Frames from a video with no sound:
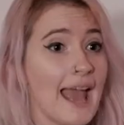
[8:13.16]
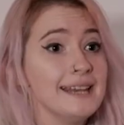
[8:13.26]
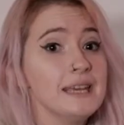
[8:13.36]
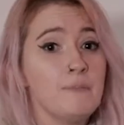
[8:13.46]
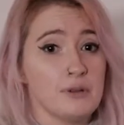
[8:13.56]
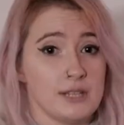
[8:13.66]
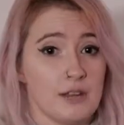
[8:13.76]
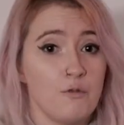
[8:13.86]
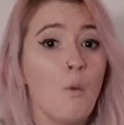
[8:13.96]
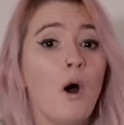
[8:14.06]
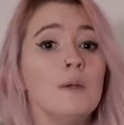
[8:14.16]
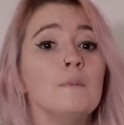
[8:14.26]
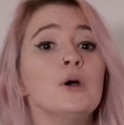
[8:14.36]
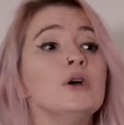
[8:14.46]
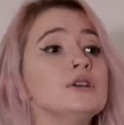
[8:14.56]
Anybody,
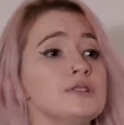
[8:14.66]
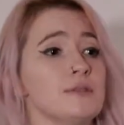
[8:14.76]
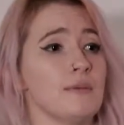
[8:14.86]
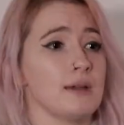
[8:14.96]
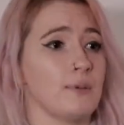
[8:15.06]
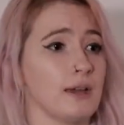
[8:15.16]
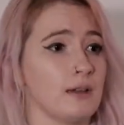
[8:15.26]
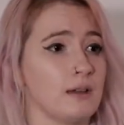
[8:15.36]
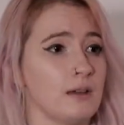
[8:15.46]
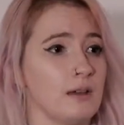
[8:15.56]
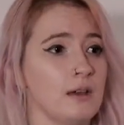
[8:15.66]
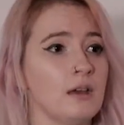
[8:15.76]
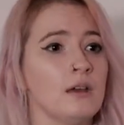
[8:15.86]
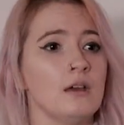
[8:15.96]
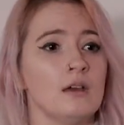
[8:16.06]
one person maybe.
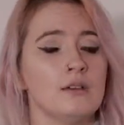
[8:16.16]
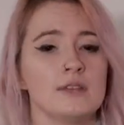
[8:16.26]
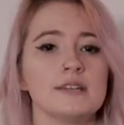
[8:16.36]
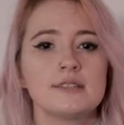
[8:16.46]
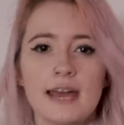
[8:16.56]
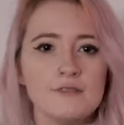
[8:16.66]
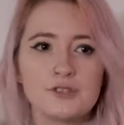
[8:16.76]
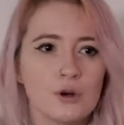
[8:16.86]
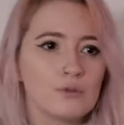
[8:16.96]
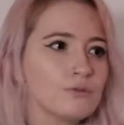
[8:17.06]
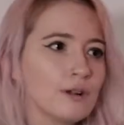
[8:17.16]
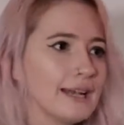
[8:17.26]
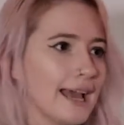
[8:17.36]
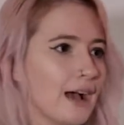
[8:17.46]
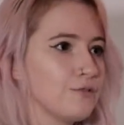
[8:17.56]
These devs don't
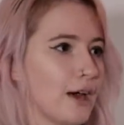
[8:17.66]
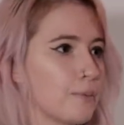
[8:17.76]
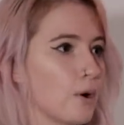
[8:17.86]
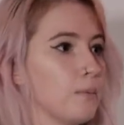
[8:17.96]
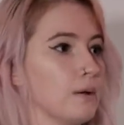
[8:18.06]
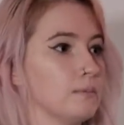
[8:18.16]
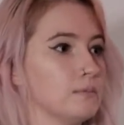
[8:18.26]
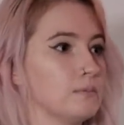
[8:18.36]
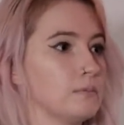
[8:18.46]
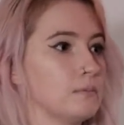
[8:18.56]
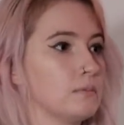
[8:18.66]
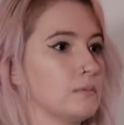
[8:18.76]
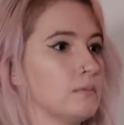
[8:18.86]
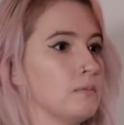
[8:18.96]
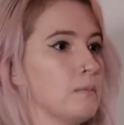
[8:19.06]
really have that problem
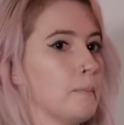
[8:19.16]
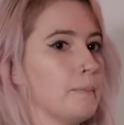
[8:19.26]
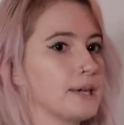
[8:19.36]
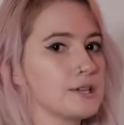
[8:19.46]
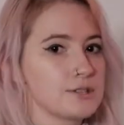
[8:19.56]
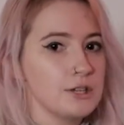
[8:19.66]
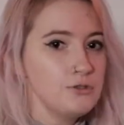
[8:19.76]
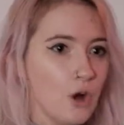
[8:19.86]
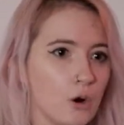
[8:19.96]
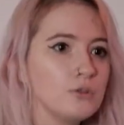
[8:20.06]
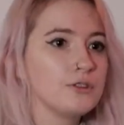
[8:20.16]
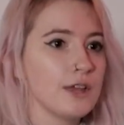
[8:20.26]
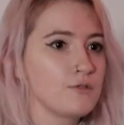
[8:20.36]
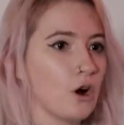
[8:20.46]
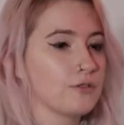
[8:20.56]
because they know that
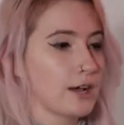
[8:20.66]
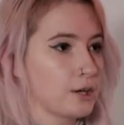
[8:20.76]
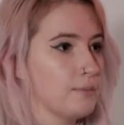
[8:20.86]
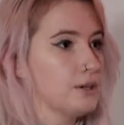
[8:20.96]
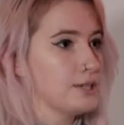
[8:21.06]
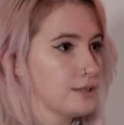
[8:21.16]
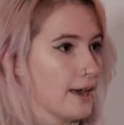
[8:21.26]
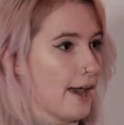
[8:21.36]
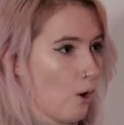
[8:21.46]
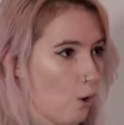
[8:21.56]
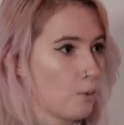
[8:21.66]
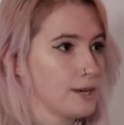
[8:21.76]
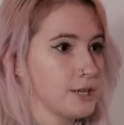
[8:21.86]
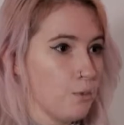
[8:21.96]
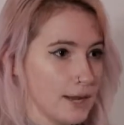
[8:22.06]
they've got that community there
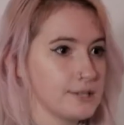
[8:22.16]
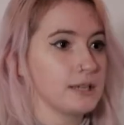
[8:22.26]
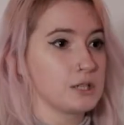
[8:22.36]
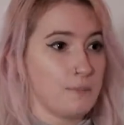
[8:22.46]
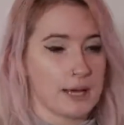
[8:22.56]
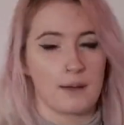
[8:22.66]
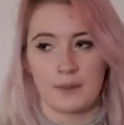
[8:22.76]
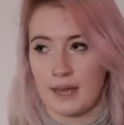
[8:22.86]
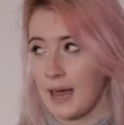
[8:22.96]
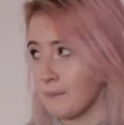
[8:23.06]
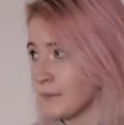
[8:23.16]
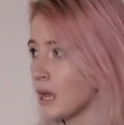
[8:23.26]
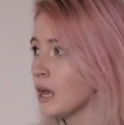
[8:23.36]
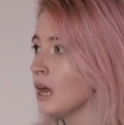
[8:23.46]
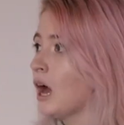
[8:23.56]
already waiting to pick up the game.
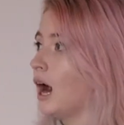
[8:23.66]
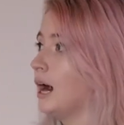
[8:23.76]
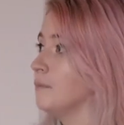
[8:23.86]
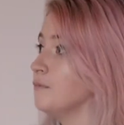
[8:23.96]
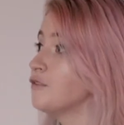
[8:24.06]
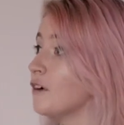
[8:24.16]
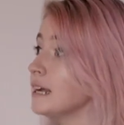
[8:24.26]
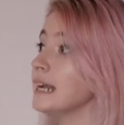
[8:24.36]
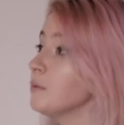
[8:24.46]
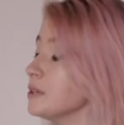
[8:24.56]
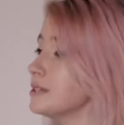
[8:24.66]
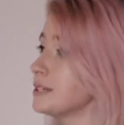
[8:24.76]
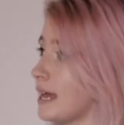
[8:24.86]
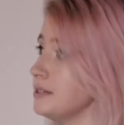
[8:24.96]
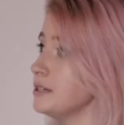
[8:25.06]
Funnily, with
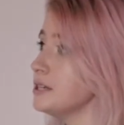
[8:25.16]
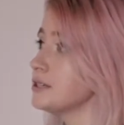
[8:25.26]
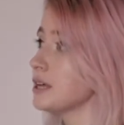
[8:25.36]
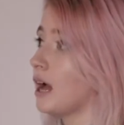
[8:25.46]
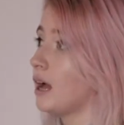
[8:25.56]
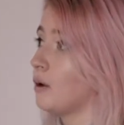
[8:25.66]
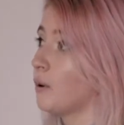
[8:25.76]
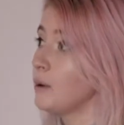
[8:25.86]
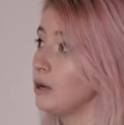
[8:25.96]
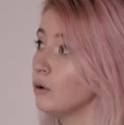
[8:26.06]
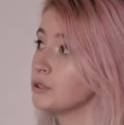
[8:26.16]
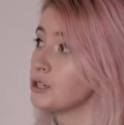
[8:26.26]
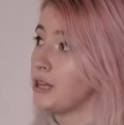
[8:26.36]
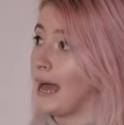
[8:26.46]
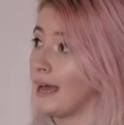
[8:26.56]
Descenders, when we
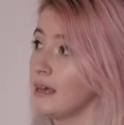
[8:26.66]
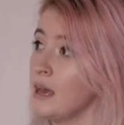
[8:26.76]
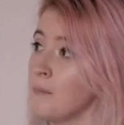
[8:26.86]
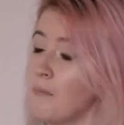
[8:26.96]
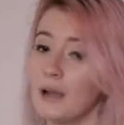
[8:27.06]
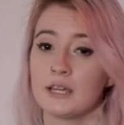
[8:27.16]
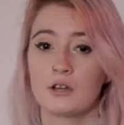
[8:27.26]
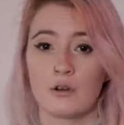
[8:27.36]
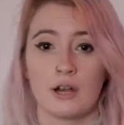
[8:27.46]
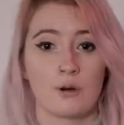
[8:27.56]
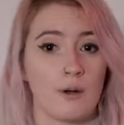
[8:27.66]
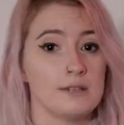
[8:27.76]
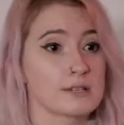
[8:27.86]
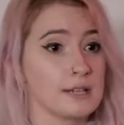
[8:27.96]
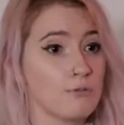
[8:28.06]
launched that, Mike got it
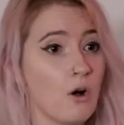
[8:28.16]
horrendously